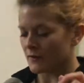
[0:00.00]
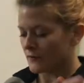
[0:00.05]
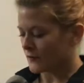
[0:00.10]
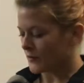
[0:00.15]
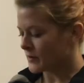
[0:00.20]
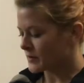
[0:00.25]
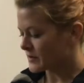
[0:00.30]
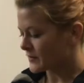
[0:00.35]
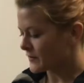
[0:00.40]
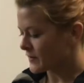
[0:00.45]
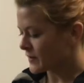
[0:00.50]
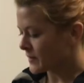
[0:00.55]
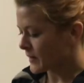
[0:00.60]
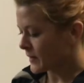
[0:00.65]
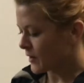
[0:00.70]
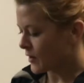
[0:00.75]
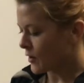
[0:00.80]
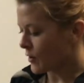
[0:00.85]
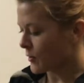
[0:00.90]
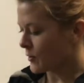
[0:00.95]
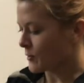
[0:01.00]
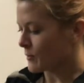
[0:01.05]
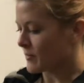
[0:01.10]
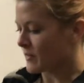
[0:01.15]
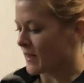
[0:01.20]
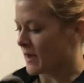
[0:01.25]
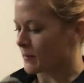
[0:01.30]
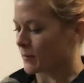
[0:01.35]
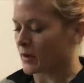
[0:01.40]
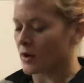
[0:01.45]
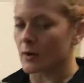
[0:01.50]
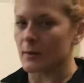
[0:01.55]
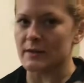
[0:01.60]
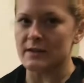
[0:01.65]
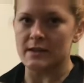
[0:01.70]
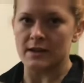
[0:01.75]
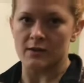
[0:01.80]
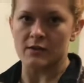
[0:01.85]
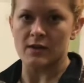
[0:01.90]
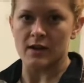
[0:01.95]
the folks of you at home that were
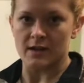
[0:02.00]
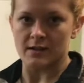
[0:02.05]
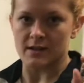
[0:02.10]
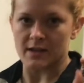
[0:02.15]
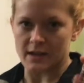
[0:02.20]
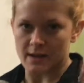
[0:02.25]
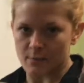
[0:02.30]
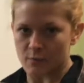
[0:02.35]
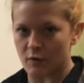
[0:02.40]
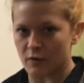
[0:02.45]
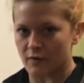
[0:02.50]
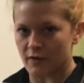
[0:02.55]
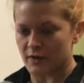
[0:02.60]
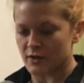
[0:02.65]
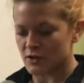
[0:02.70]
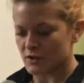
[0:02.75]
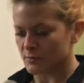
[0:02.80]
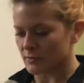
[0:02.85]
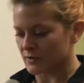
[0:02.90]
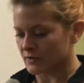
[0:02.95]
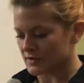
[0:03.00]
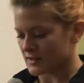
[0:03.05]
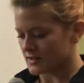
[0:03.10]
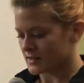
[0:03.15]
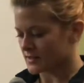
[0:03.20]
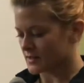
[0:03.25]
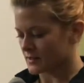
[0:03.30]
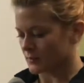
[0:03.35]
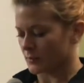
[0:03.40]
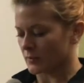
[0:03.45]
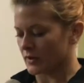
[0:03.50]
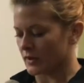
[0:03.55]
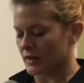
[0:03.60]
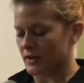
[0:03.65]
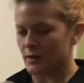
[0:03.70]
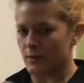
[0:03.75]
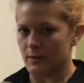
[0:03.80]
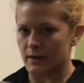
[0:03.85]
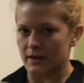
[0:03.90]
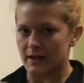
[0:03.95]
always telling you guys to eat more vegetables, this is a really
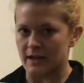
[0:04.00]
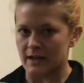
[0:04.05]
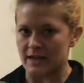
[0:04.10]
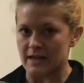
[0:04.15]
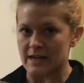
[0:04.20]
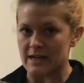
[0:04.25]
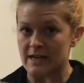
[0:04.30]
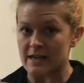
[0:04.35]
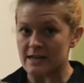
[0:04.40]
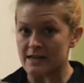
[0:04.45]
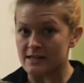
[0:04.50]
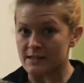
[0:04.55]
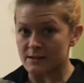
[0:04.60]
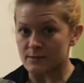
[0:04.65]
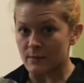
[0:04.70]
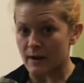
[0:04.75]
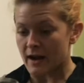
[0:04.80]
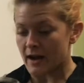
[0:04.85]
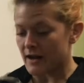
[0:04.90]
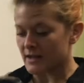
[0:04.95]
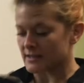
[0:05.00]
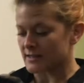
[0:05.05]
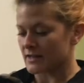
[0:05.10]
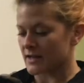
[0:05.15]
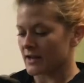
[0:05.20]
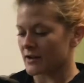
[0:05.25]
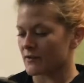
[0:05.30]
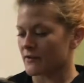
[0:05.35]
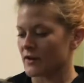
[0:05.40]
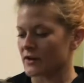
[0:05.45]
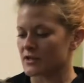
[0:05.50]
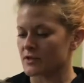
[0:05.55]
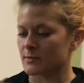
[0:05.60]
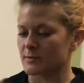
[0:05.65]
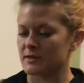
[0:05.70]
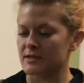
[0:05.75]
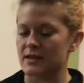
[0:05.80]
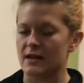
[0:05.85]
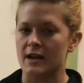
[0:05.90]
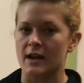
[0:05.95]
quick and easy way to get your
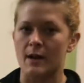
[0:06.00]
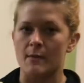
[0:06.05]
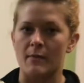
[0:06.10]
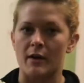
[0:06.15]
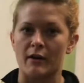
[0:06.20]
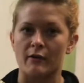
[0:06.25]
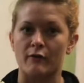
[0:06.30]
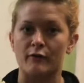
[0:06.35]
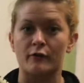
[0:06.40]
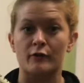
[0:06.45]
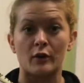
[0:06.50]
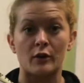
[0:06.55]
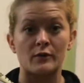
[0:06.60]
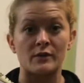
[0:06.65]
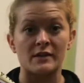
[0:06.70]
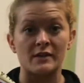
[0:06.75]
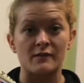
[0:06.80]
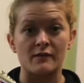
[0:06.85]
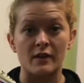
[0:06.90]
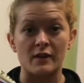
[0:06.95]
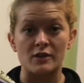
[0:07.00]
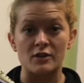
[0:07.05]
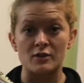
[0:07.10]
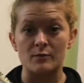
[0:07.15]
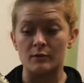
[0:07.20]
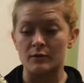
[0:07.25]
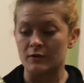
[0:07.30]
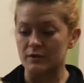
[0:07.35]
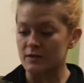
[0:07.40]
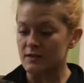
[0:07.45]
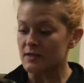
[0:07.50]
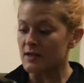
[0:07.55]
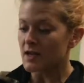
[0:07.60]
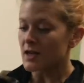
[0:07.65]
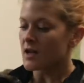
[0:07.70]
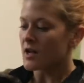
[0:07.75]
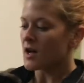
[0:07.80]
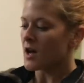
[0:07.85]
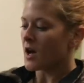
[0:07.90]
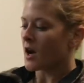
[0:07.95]
vegetables in. I buy frozen vegetables
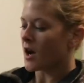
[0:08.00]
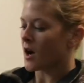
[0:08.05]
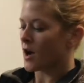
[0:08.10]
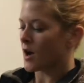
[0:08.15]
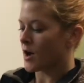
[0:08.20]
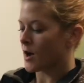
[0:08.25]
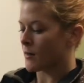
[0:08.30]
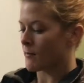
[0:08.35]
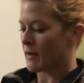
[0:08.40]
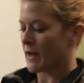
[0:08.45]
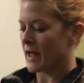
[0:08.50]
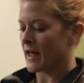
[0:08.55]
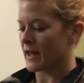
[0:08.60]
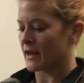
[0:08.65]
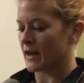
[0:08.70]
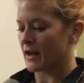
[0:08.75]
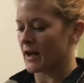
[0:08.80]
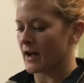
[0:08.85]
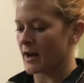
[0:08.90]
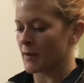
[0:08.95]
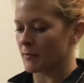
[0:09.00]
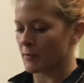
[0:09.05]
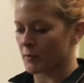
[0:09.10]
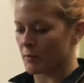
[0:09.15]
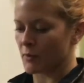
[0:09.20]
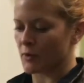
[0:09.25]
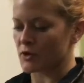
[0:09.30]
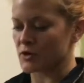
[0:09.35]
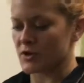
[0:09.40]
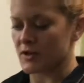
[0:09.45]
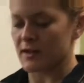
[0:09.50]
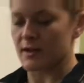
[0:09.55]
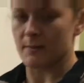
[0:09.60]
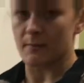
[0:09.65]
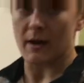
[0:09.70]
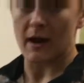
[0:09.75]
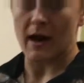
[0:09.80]
and I portion them